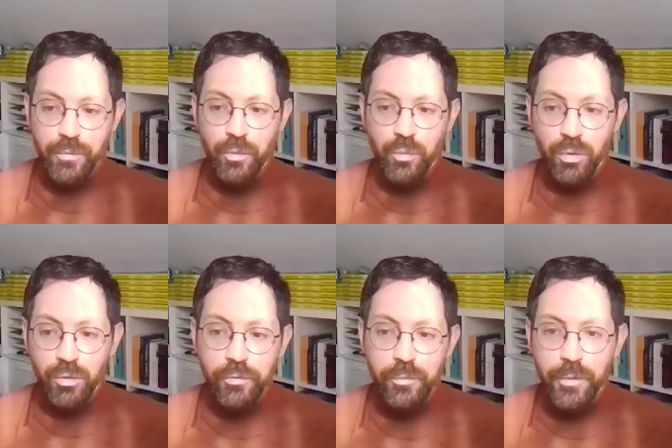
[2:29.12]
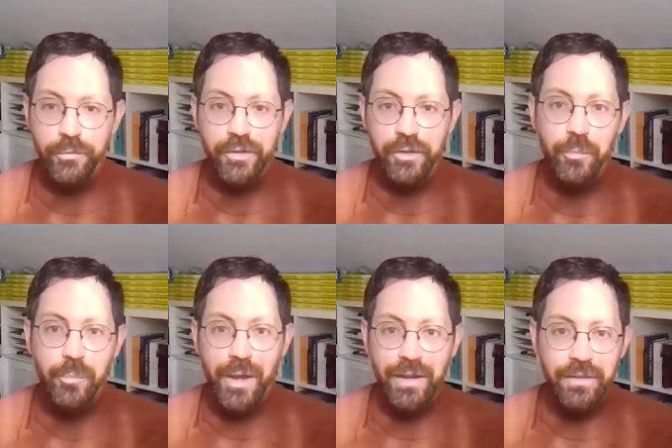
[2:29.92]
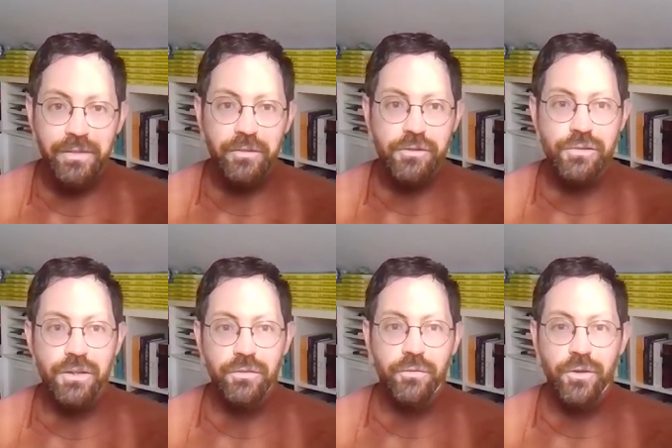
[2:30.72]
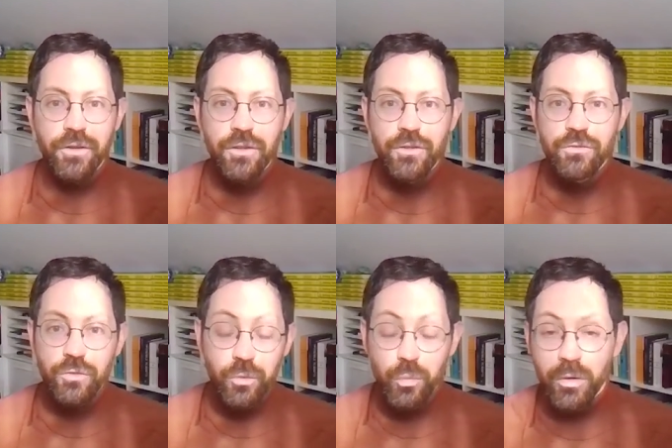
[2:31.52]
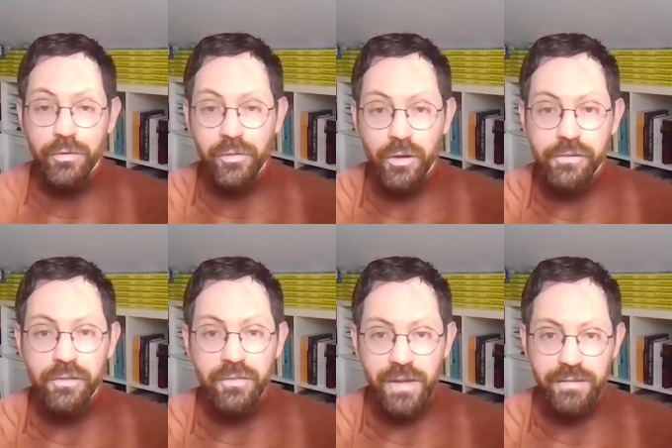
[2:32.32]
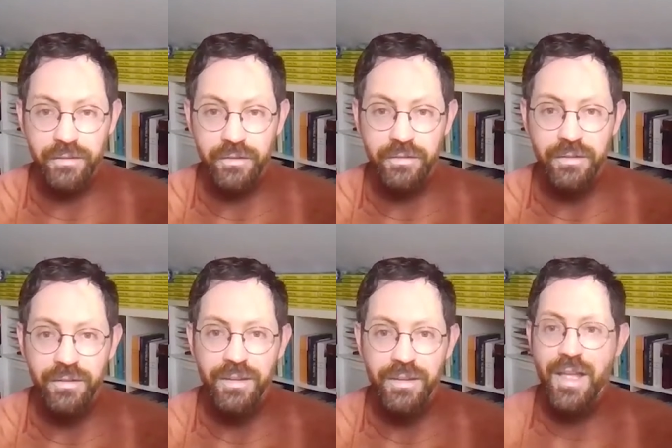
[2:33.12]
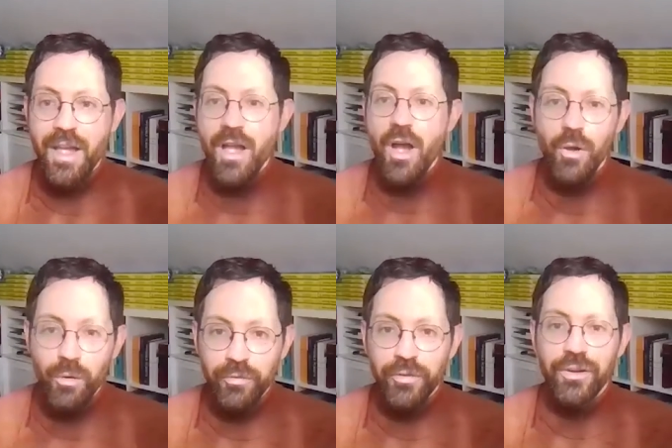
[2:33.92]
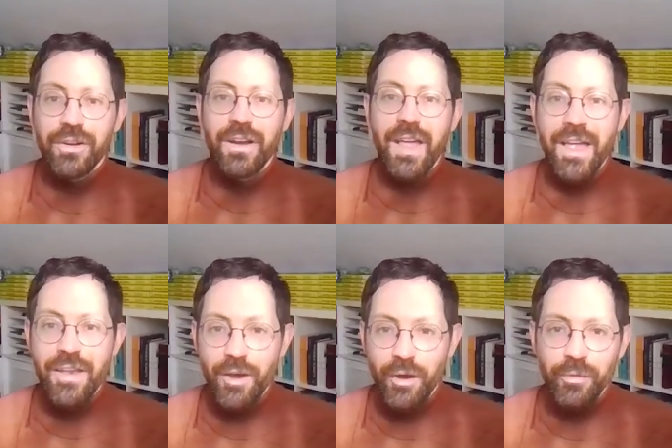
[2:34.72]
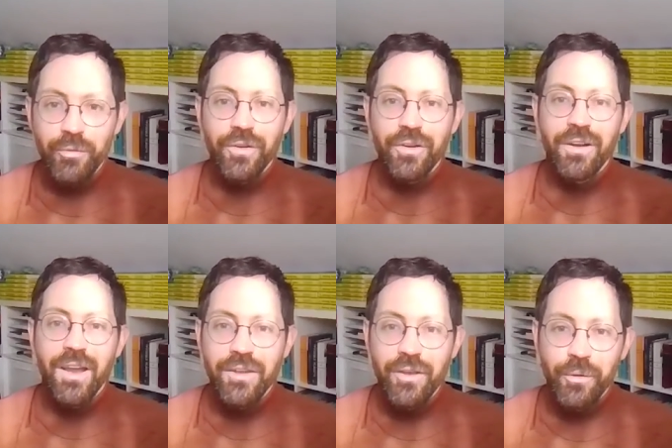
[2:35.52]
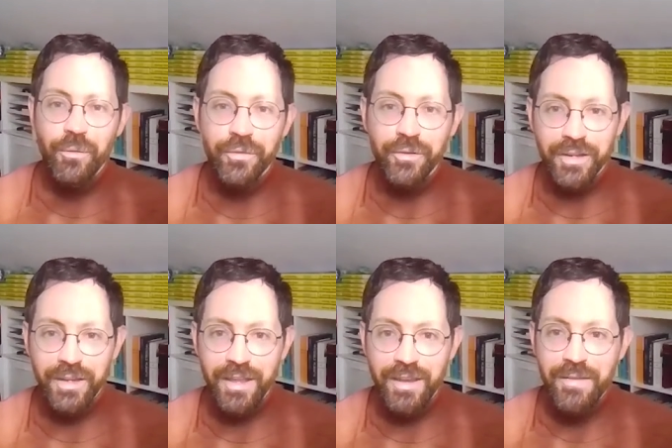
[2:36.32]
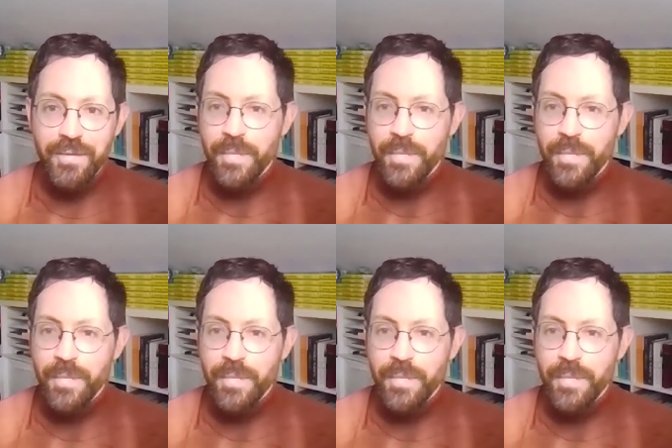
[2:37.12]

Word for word: the world's most skilled pilots are transferred to the world's largest vessels over and over and over again